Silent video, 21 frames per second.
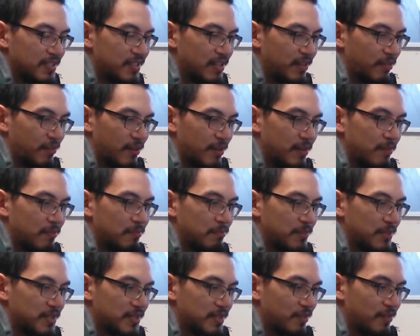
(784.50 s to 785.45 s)
different.
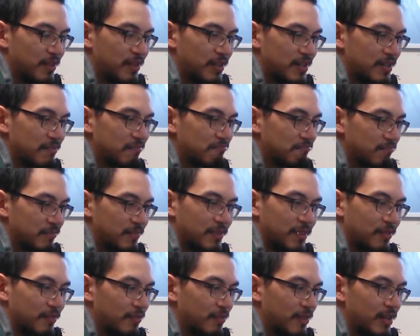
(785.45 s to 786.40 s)
It's a very,
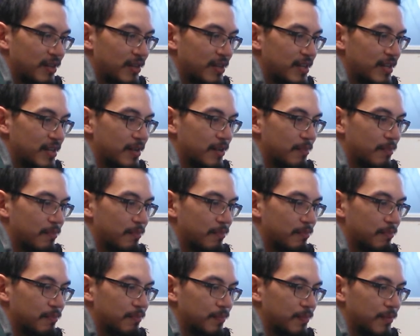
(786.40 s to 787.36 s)
very
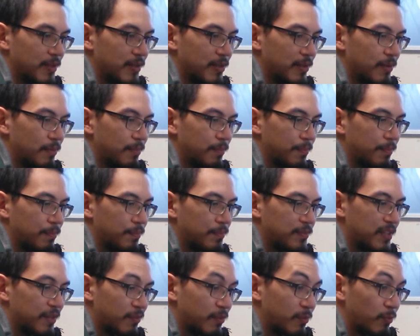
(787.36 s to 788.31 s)

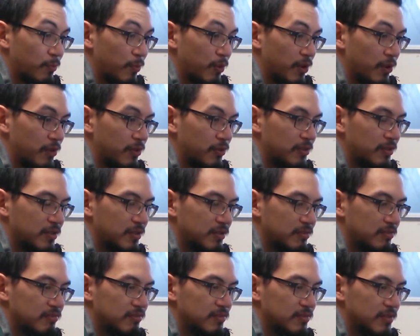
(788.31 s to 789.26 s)
different world,
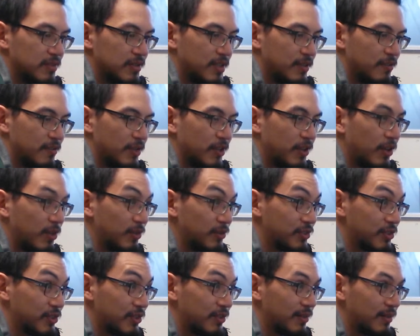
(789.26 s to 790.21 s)
different
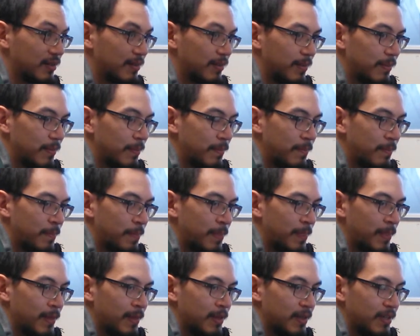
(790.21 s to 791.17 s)
culture.
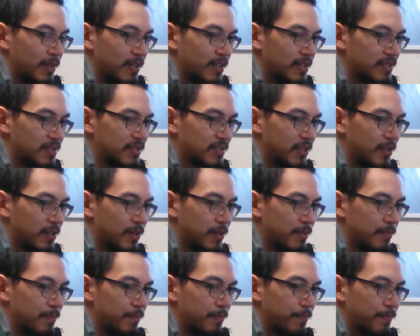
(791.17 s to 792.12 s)
It's
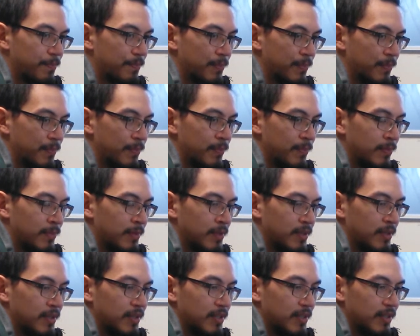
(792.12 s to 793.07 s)
a
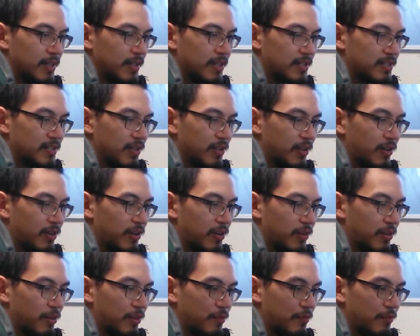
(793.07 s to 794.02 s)
lot
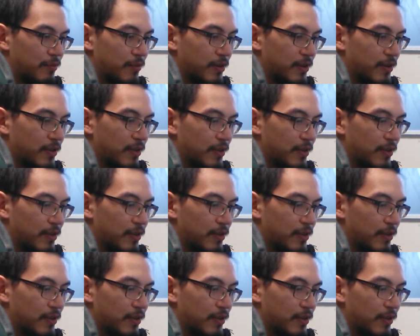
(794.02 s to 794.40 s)
of